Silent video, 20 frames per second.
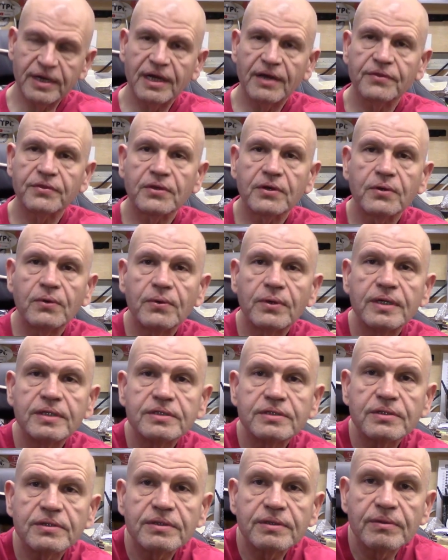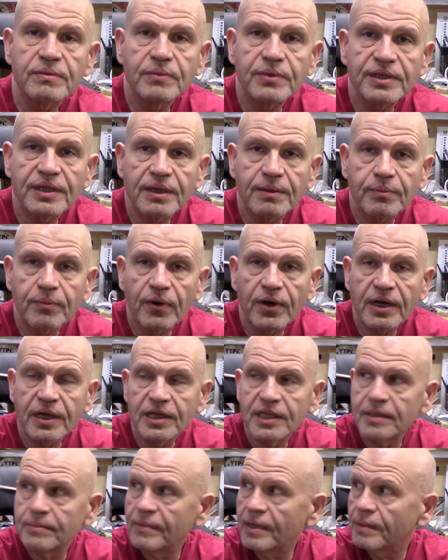out the coins without
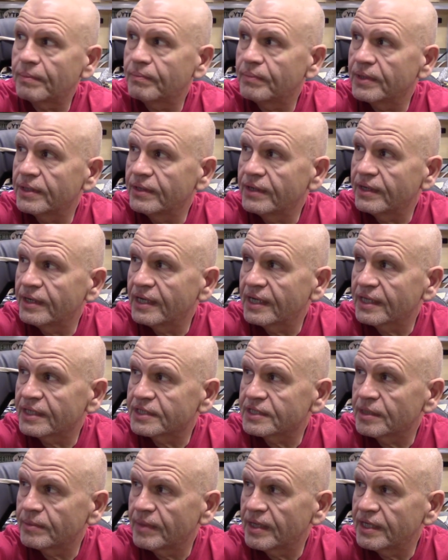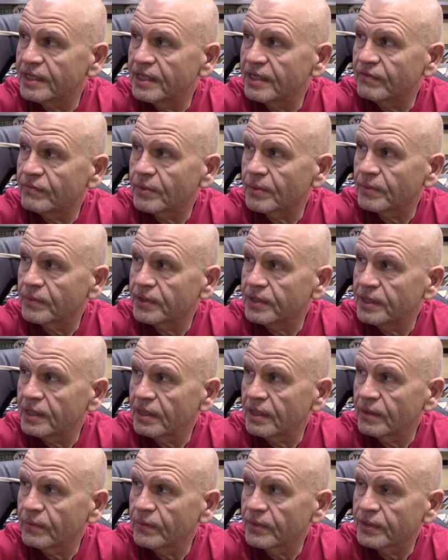breaking them up, but there you get some idea of what we're
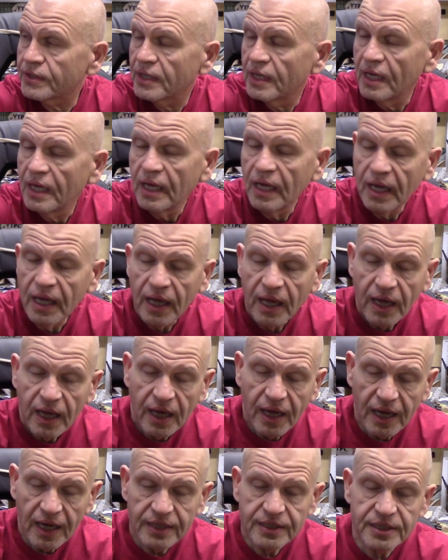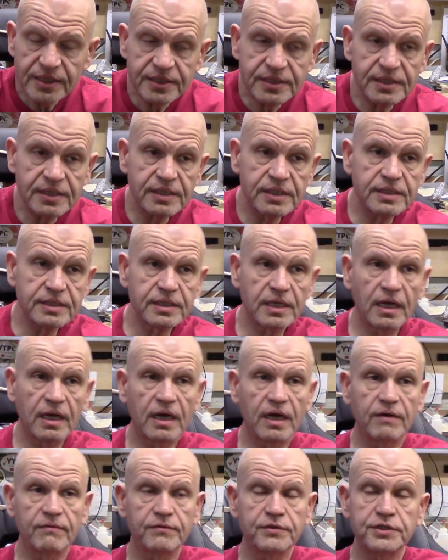dealing with. And this is
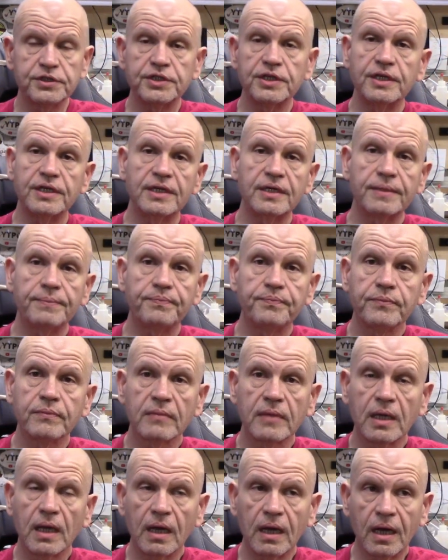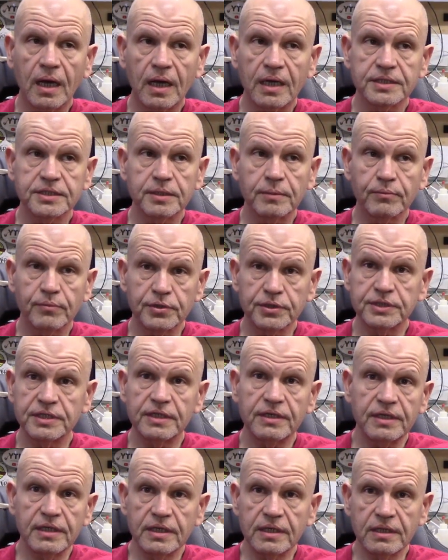uh, Virginia, uh, some
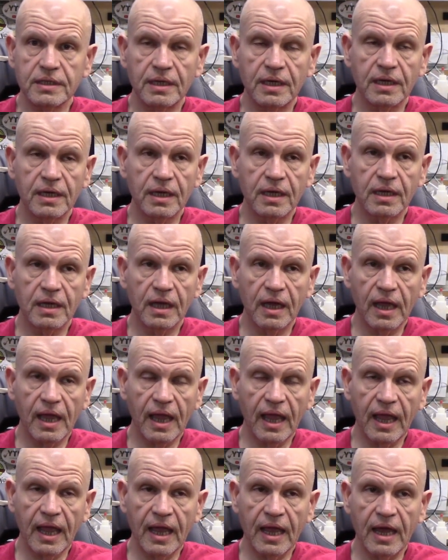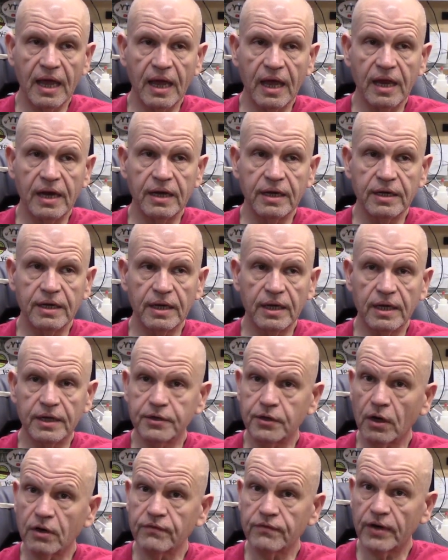Brazilian, and uh,
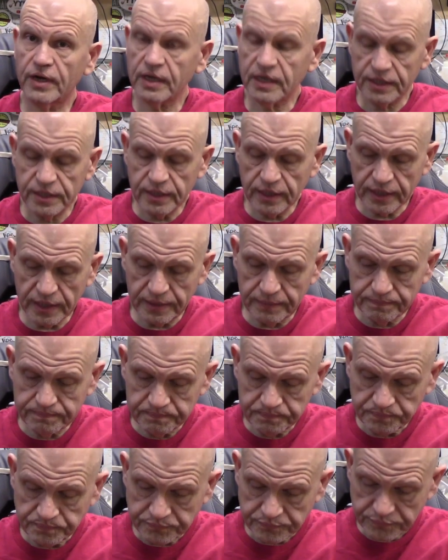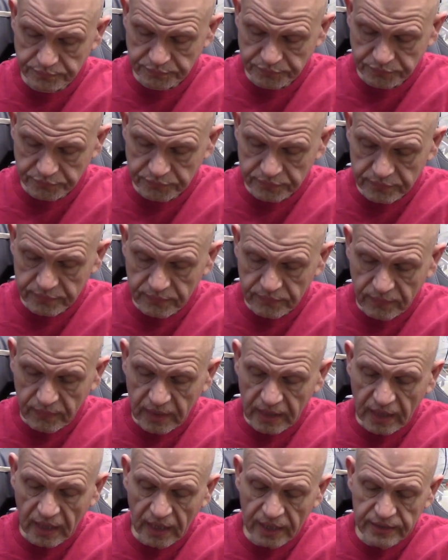dark fired Kentucky.
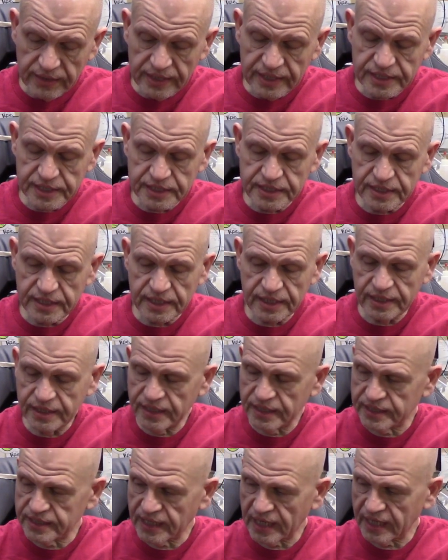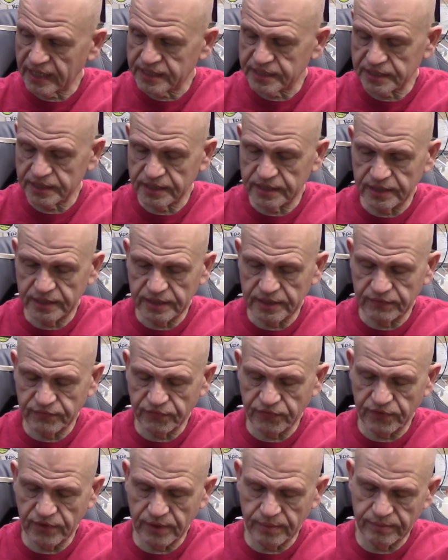This tin is actually
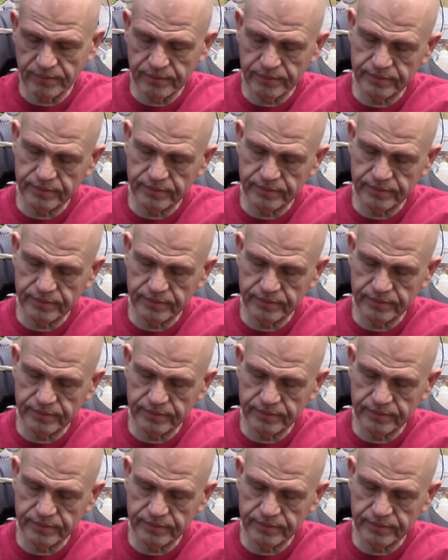from